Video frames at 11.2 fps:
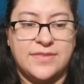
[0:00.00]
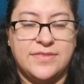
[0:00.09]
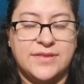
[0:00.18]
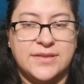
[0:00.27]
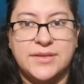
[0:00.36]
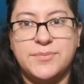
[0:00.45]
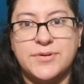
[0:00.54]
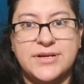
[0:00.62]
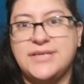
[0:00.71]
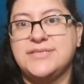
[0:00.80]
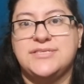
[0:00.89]

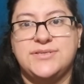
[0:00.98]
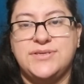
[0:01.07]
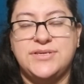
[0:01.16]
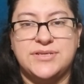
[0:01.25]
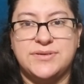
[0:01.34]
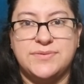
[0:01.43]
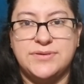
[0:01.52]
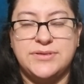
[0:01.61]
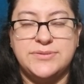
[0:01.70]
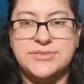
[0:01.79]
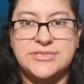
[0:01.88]
liberty to, you know,
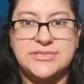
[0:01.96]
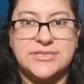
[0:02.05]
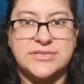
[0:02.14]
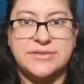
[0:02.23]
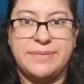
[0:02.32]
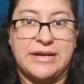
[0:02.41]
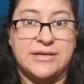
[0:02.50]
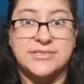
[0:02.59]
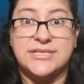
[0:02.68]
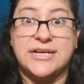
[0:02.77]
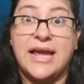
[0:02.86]
use the
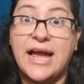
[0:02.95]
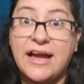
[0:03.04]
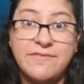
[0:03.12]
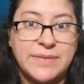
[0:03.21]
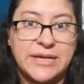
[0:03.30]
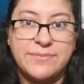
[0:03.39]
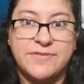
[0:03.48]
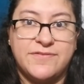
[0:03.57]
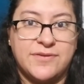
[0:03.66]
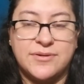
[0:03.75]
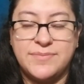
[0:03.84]
patterns that I have made
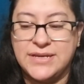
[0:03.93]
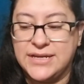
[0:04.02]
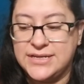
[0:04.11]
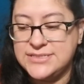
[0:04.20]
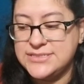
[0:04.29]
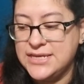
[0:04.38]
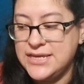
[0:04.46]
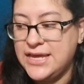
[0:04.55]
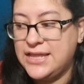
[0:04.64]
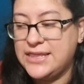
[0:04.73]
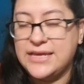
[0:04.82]
before, because
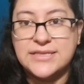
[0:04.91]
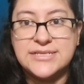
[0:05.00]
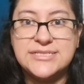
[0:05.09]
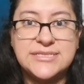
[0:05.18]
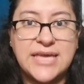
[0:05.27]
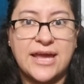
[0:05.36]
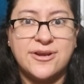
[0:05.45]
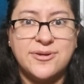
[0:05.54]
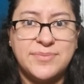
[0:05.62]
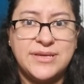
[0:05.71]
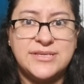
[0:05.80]
like the
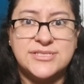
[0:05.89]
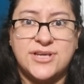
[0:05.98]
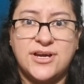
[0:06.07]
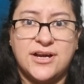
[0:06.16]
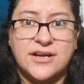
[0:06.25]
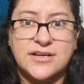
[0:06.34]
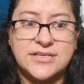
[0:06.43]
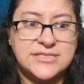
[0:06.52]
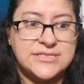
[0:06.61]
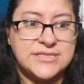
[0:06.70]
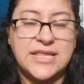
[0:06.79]
scatter bee
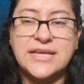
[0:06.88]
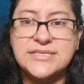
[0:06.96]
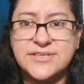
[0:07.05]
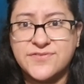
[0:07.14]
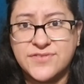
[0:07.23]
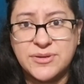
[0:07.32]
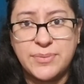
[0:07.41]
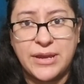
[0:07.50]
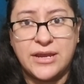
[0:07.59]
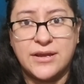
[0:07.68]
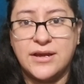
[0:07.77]
socks, that's a free
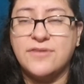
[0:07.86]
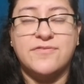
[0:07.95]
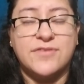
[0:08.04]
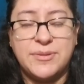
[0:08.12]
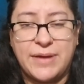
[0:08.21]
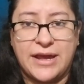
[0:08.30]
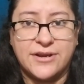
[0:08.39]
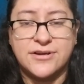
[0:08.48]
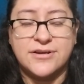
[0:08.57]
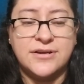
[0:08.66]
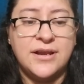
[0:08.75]

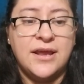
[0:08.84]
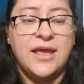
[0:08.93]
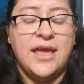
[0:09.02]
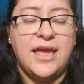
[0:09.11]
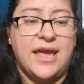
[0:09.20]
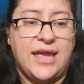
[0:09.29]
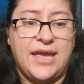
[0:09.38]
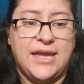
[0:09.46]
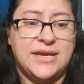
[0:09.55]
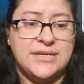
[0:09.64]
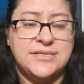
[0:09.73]
pattern,
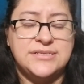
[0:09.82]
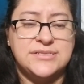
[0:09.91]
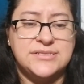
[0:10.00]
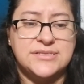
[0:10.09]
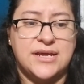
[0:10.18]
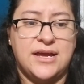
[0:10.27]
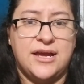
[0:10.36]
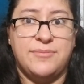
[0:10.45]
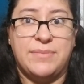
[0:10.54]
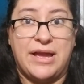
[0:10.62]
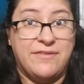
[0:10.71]
and
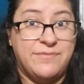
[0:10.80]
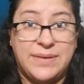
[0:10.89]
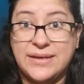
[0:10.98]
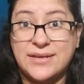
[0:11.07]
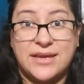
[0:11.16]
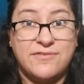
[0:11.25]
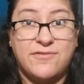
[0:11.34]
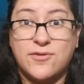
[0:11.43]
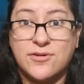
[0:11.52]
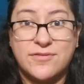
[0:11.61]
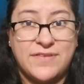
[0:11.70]
I've made like
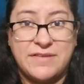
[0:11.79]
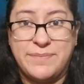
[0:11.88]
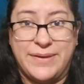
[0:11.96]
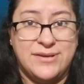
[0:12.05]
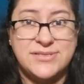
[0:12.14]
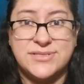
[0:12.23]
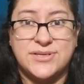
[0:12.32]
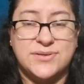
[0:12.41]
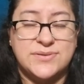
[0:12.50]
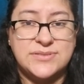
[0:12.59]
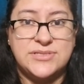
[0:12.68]
4 or 5 pairs of
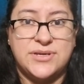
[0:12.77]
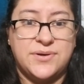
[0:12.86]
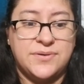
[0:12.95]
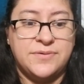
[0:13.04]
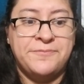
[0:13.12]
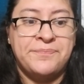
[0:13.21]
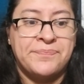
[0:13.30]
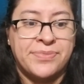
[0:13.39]
those. So